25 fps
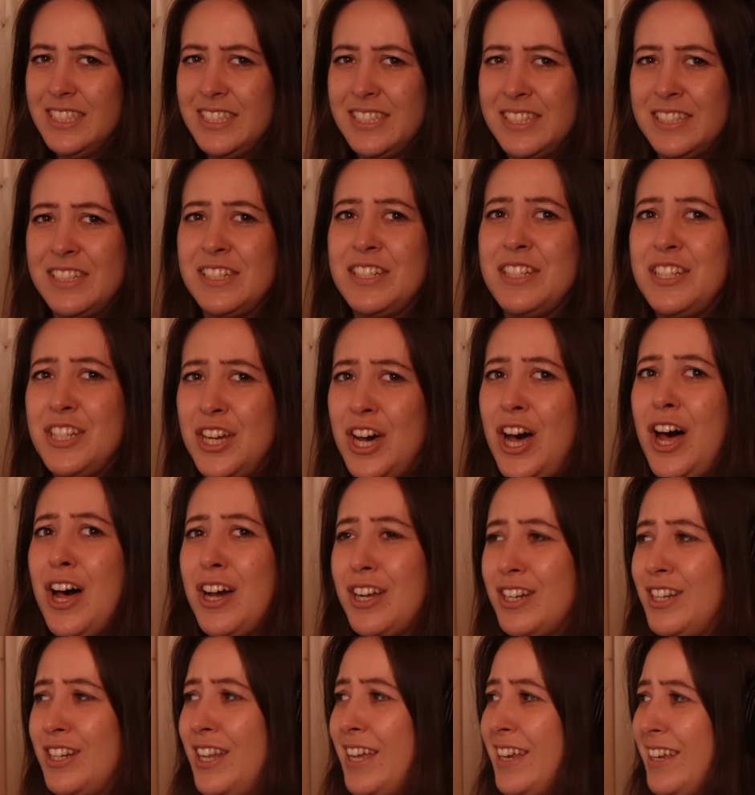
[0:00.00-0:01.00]
is a
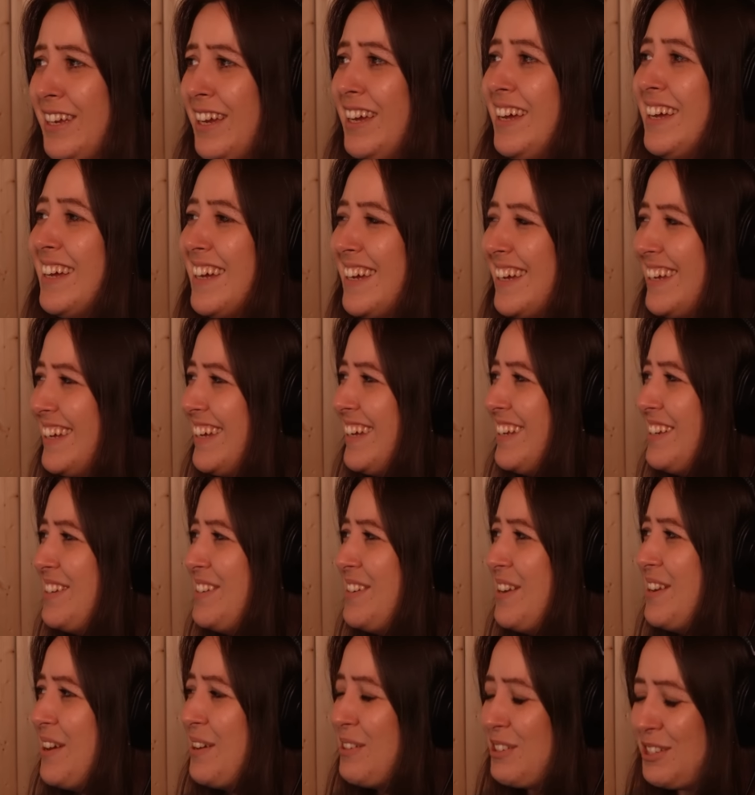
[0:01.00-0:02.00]
dark, like,
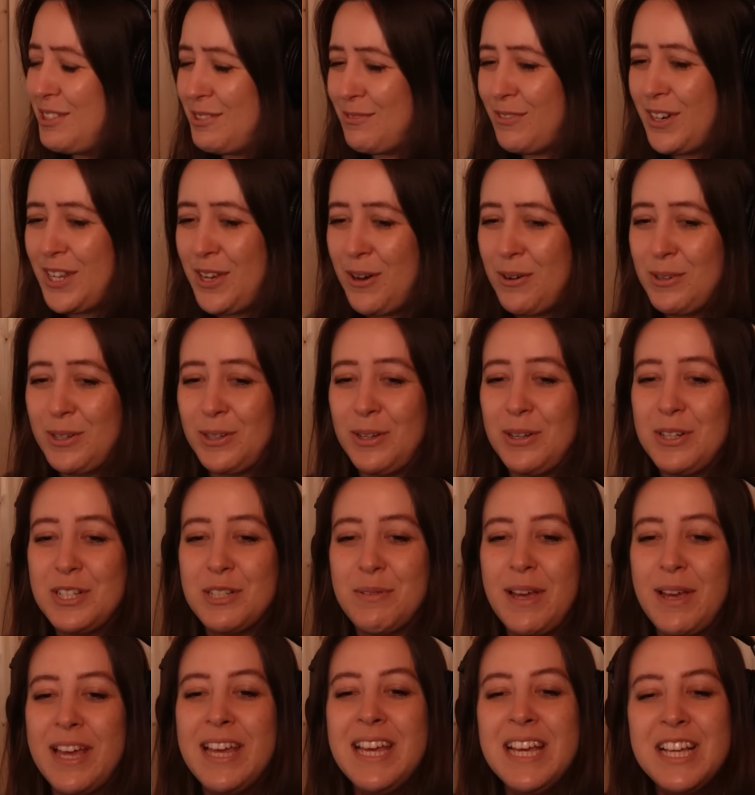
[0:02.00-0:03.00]
note. She's really holding on
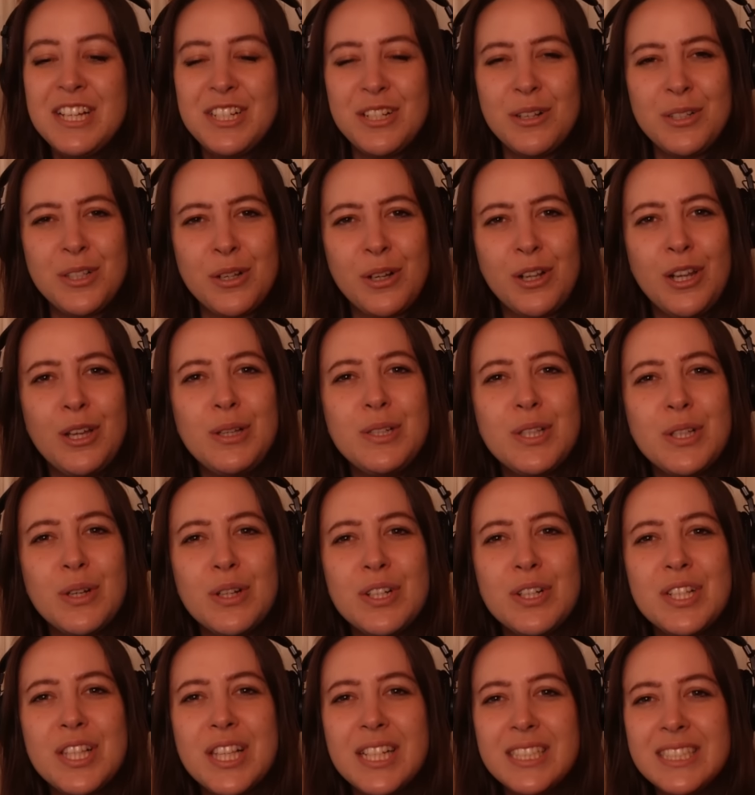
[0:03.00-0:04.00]
to it. She's also closing
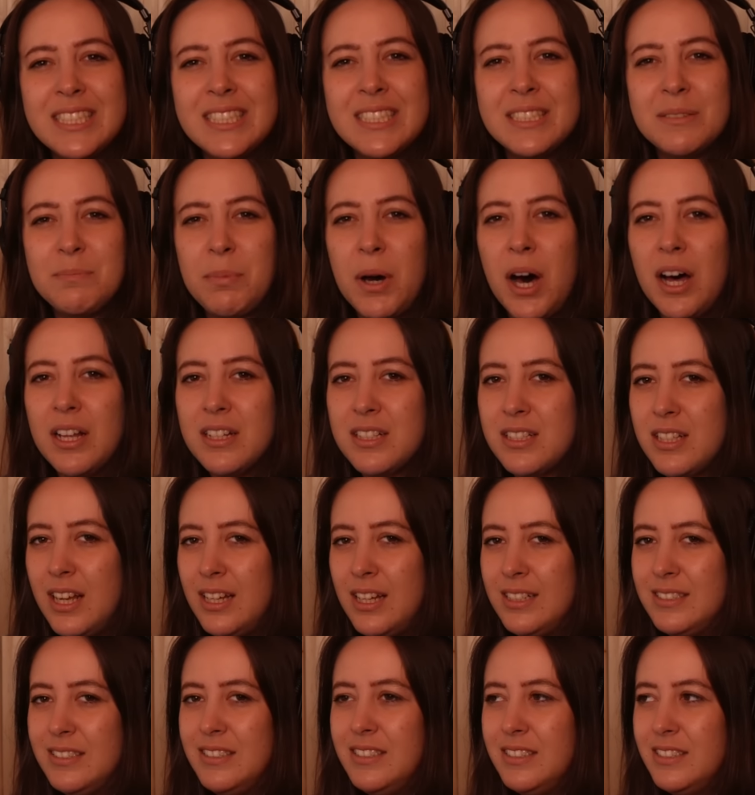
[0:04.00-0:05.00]
on to the part.
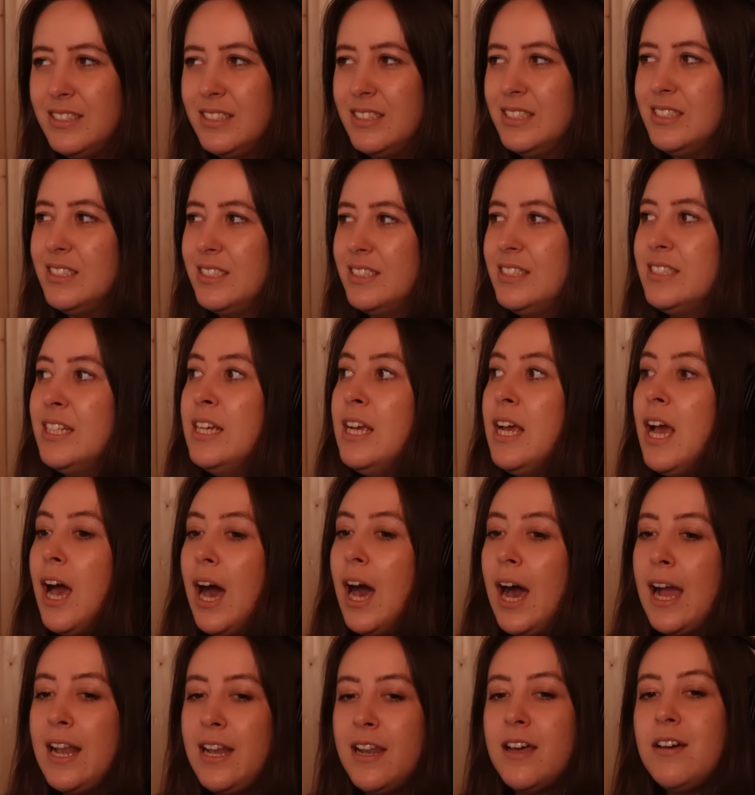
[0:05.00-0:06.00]
Sun.
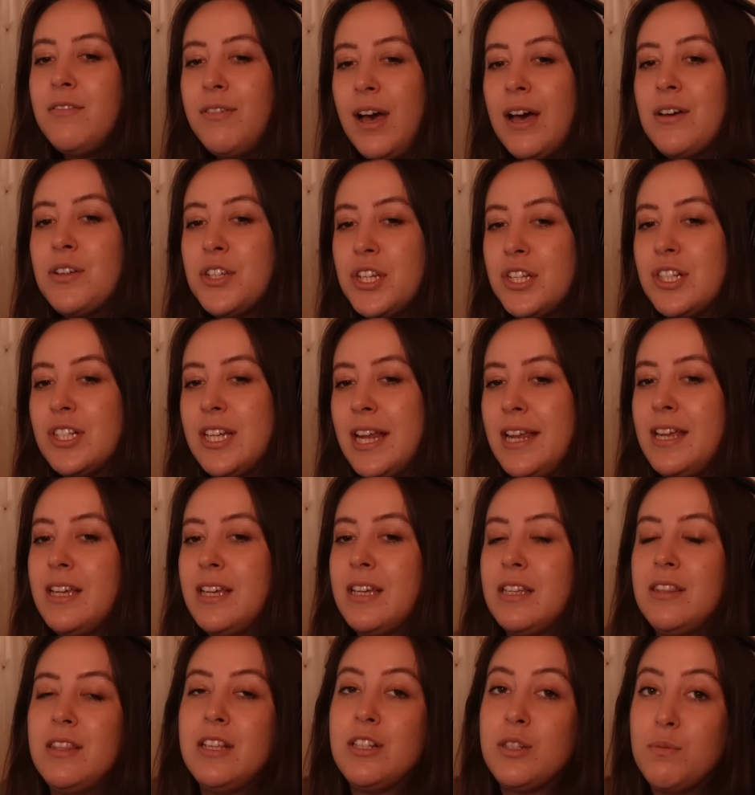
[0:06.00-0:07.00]
I love how she's
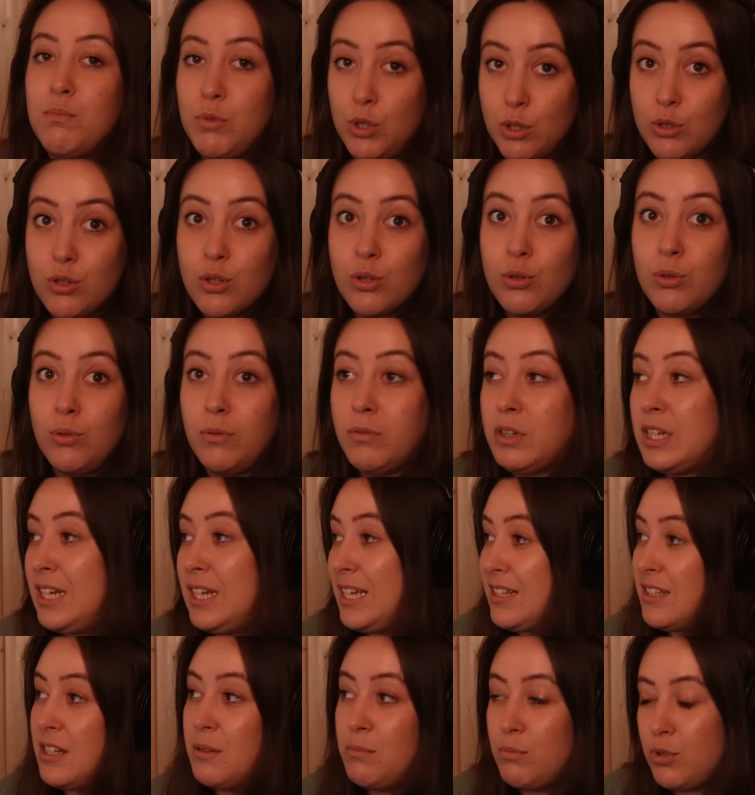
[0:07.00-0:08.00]
taken this musical,
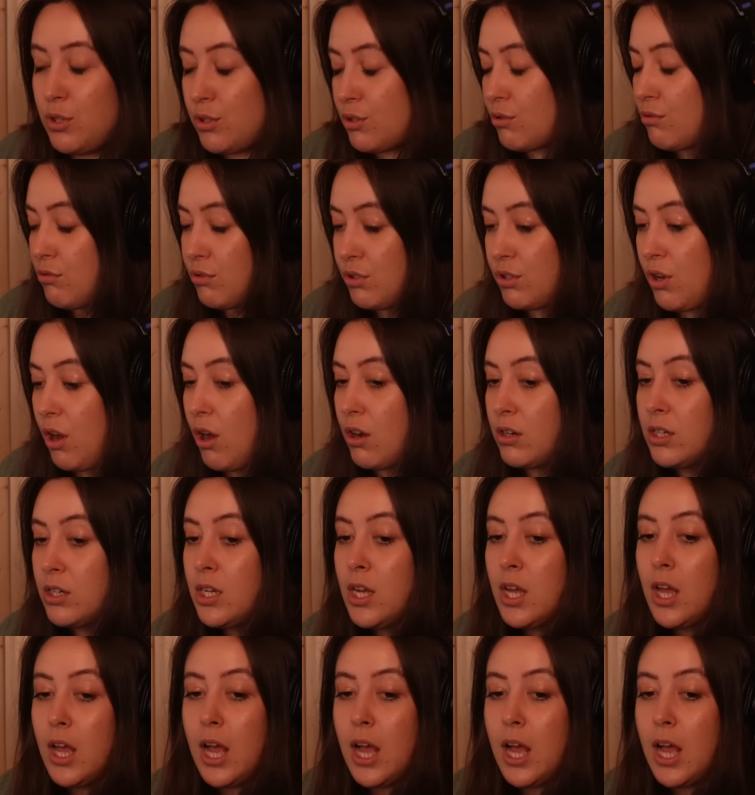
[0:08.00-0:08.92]
classic musical song,